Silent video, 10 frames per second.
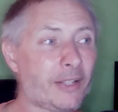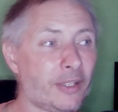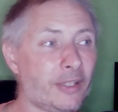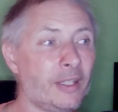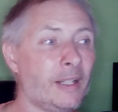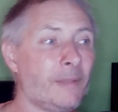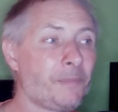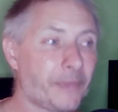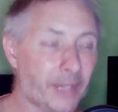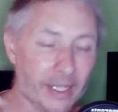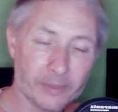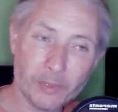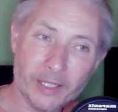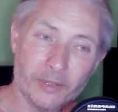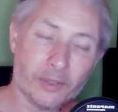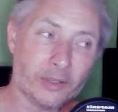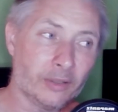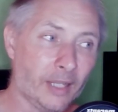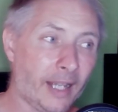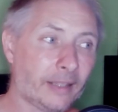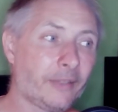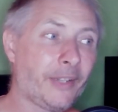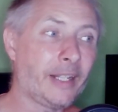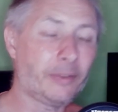that's when you can activate to a premium